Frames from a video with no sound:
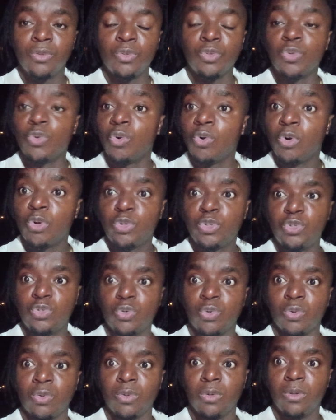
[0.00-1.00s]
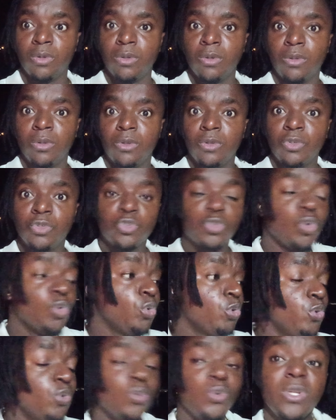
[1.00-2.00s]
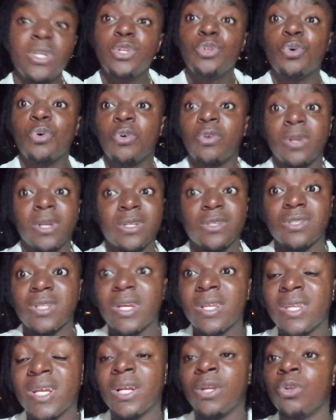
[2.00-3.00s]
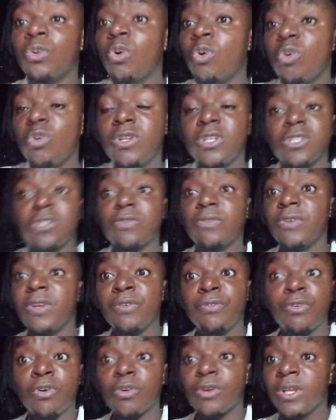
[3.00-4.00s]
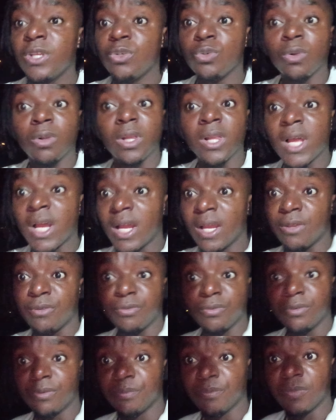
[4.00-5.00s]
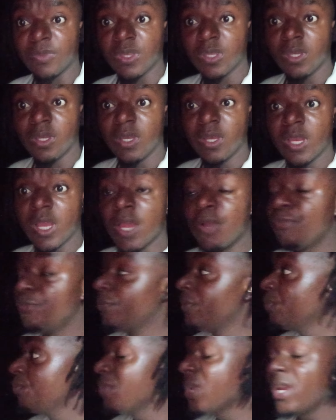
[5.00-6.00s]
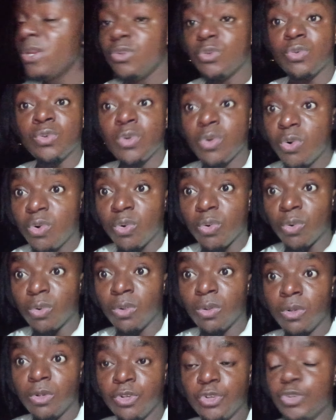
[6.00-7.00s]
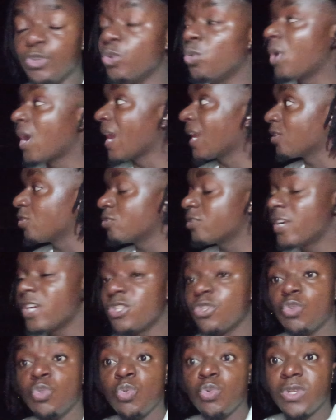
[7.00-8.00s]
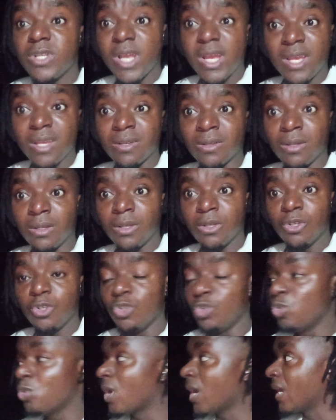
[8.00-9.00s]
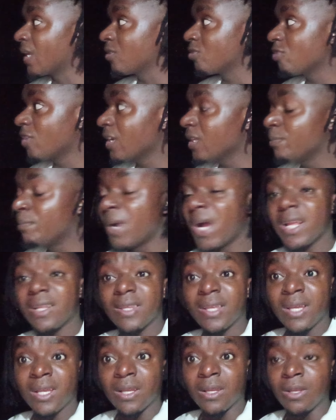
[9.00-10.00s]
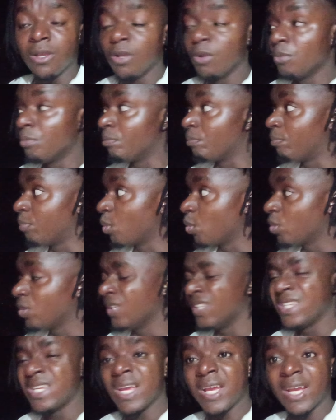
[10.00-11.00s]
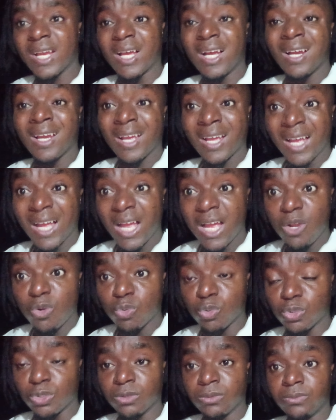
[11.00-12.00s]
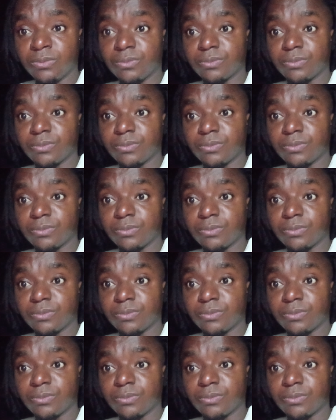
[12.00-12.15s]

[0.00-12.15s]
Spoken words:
you ought to. So you need to understand that God is favoring your life. Everywhere you go, you attract good things, you attract bad things, but they can count